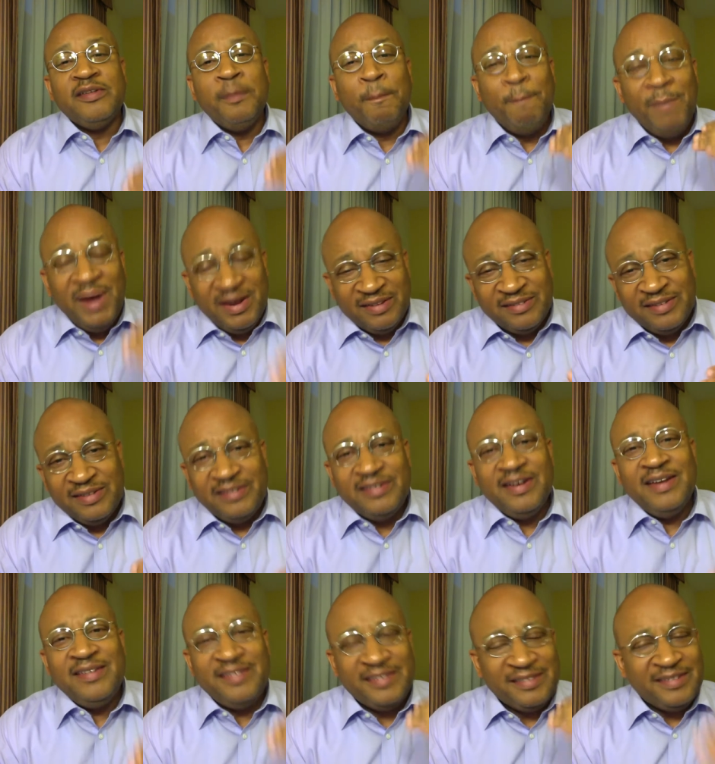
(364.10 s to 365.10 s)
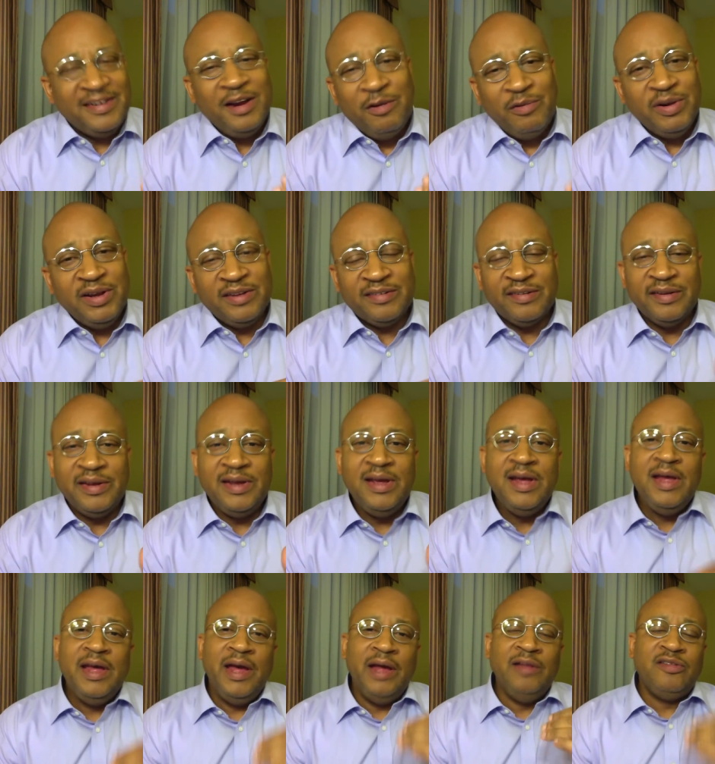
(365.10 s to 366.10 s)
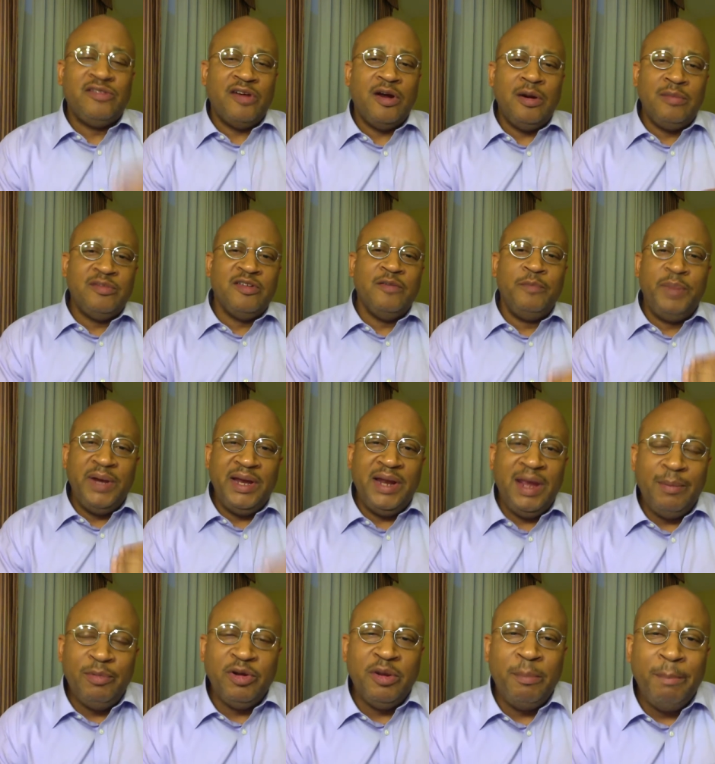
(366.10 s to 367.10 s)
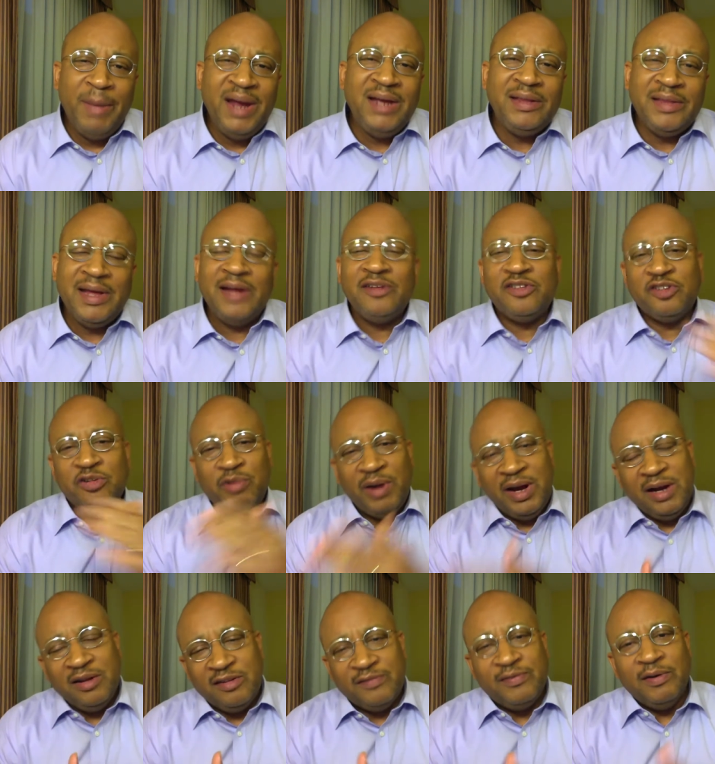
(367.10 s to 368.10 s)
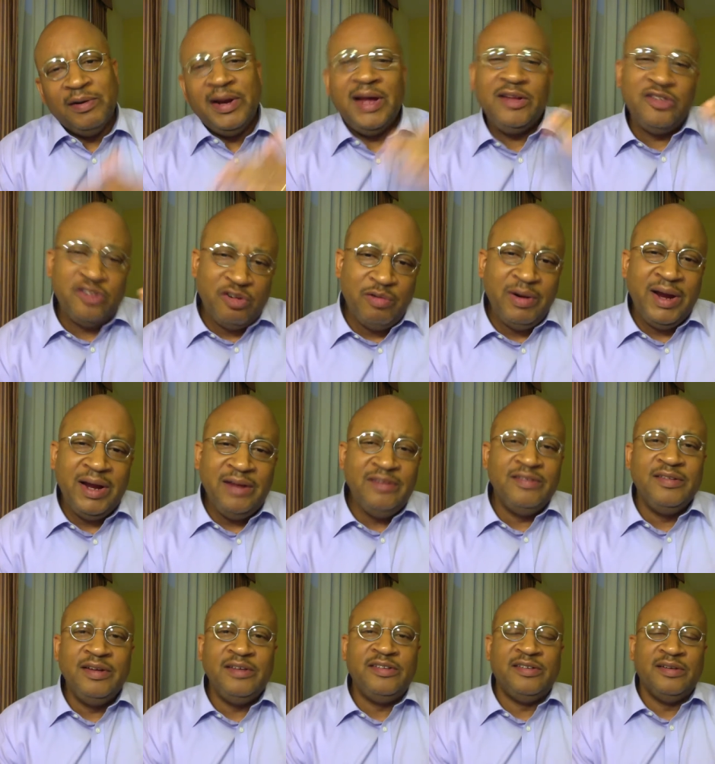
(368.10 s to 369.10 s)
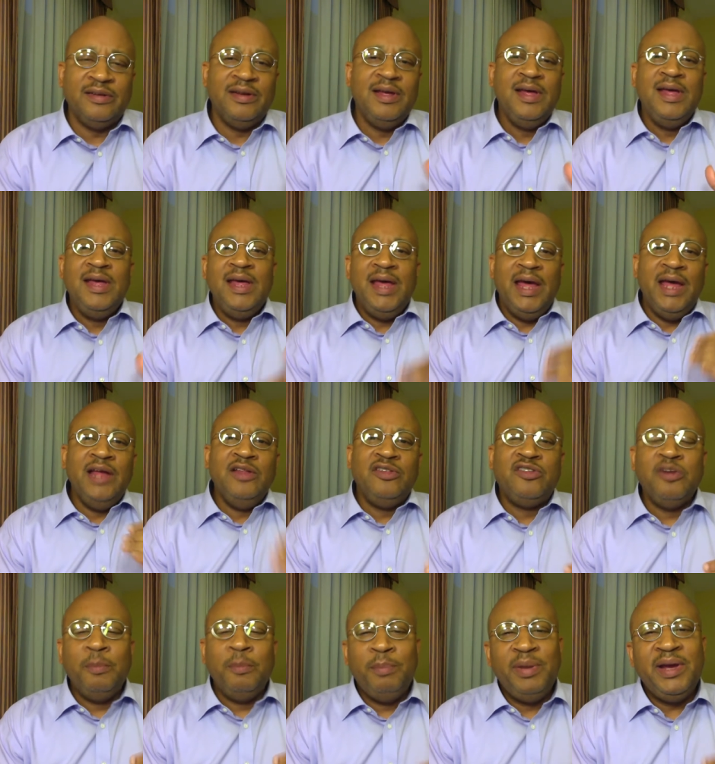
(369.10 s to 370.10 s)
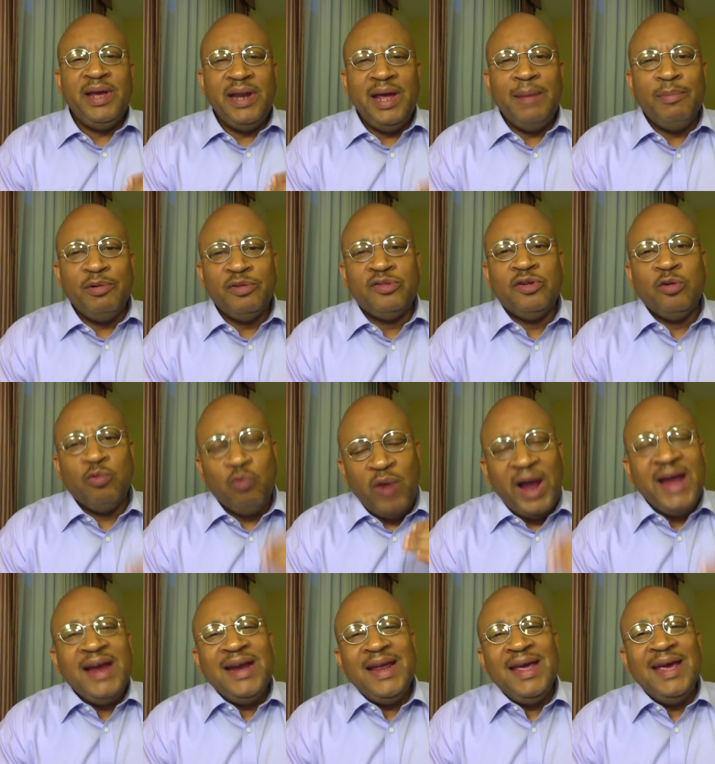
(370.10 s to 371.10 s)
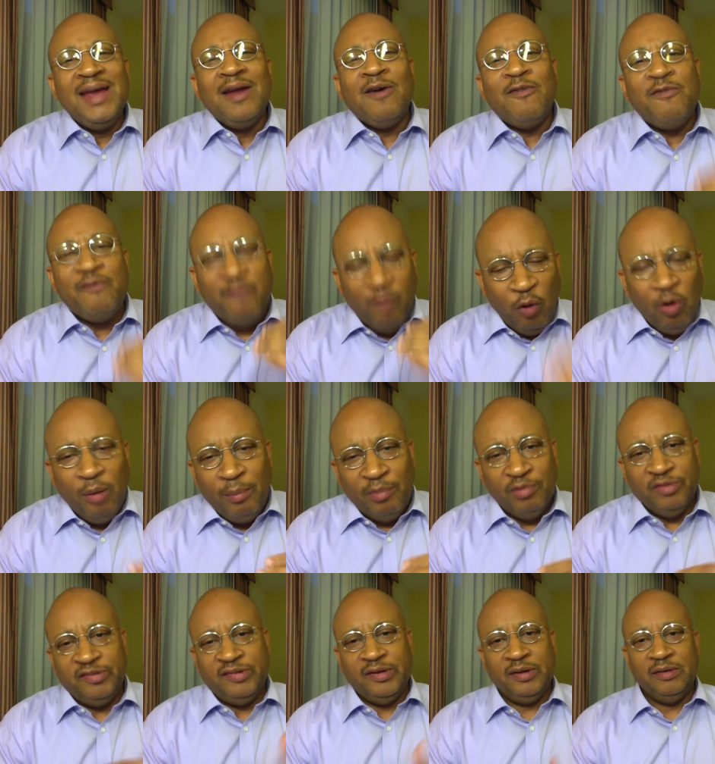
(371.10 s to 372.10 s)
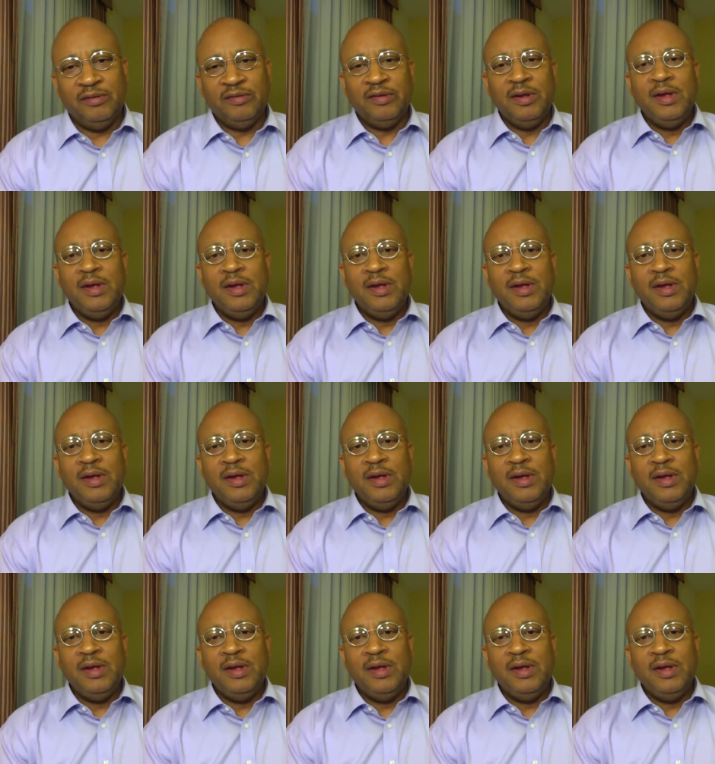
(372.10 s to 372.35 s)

message seriously in terms of being able to make that transfer, that transition into being able to write in a formal sense,